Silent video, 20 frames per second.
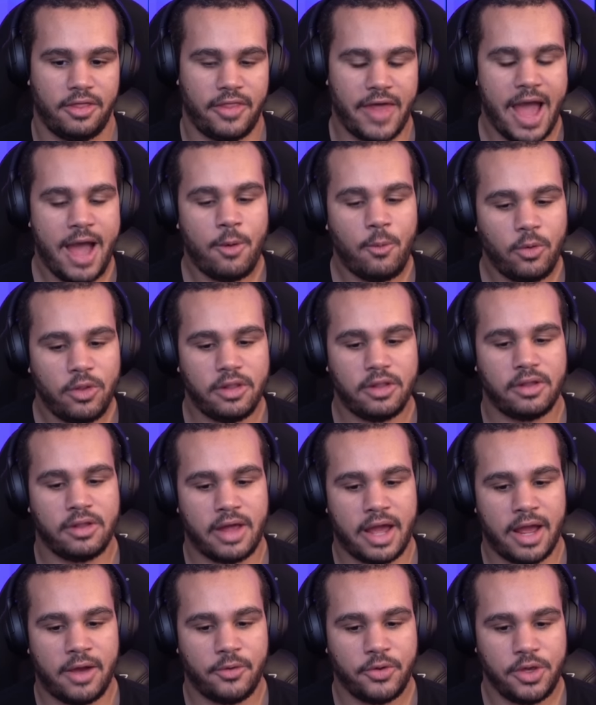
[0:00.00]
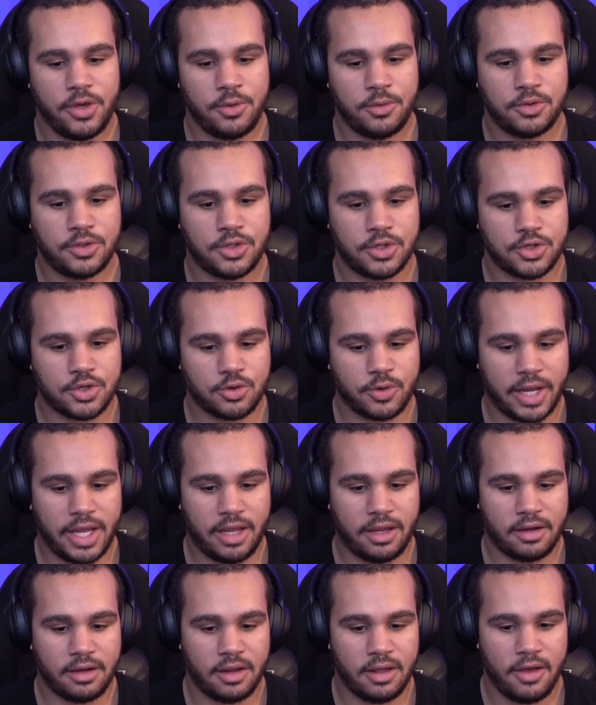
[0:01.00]
that will allow you to
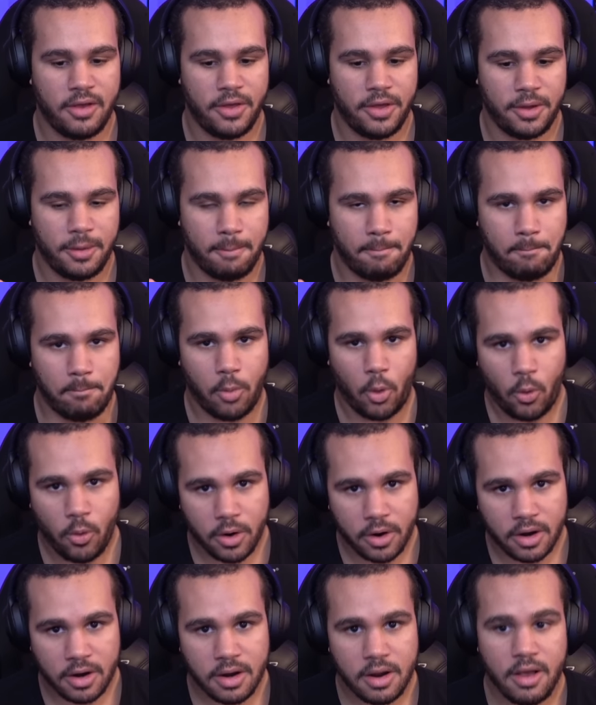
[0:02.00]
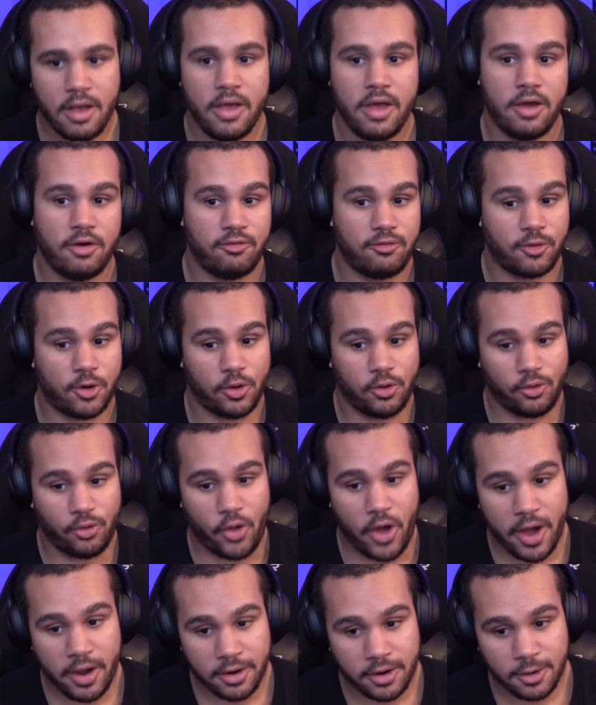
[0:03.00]
train more for a
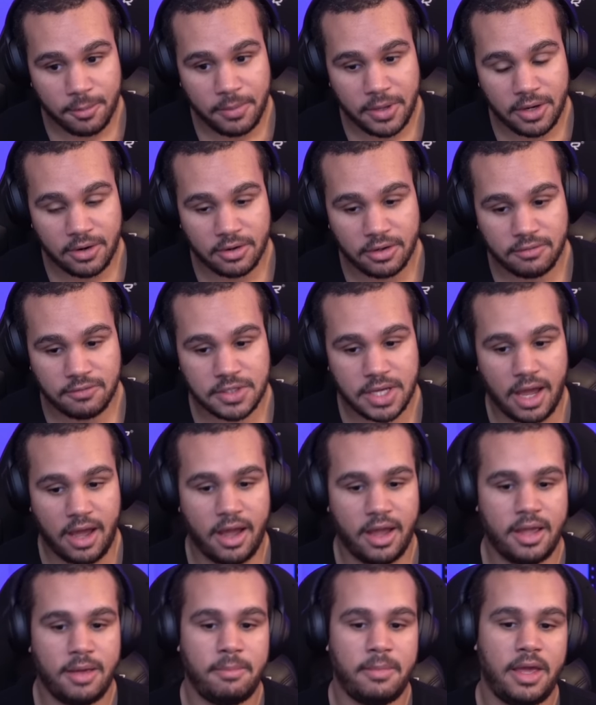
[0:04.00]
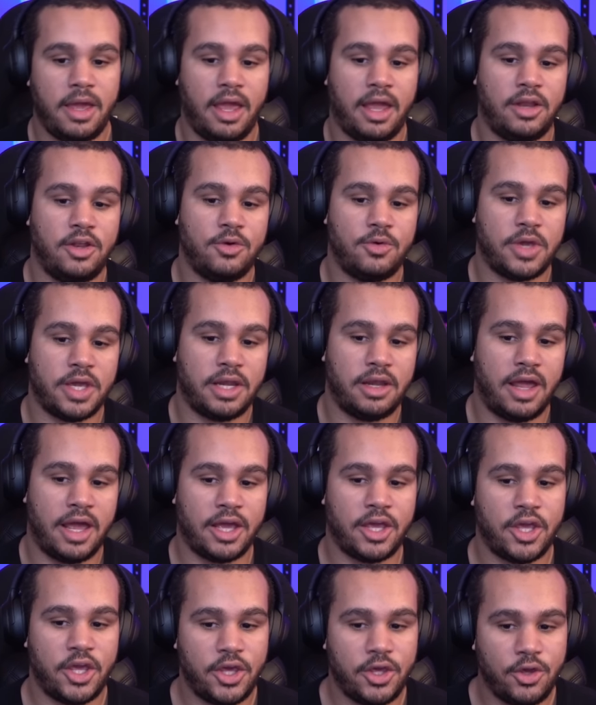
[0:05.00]
longer period of time and you can
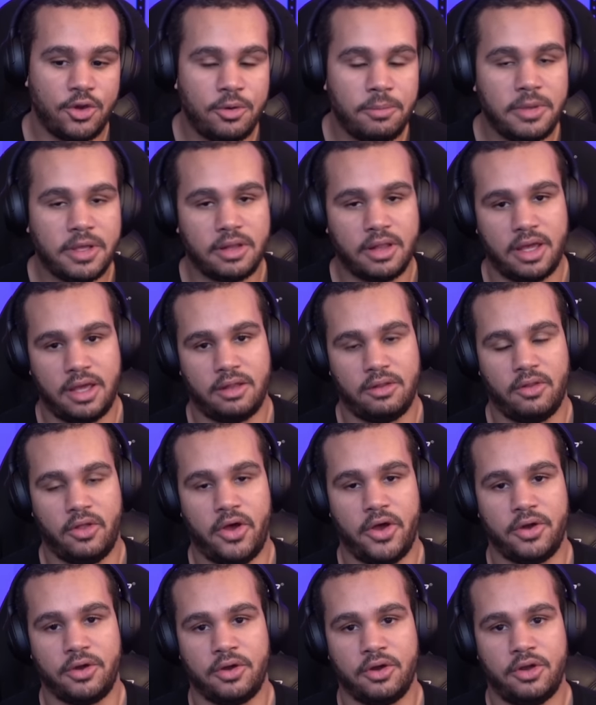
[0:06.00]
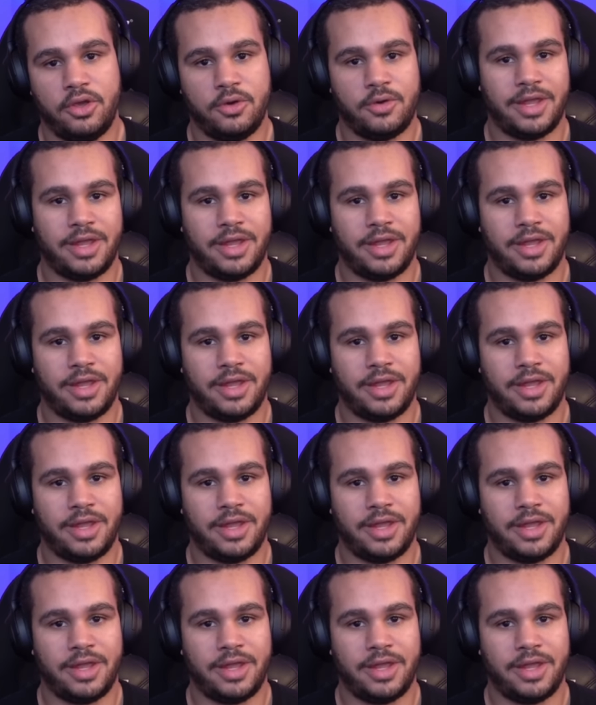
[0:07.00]
accumulate longer.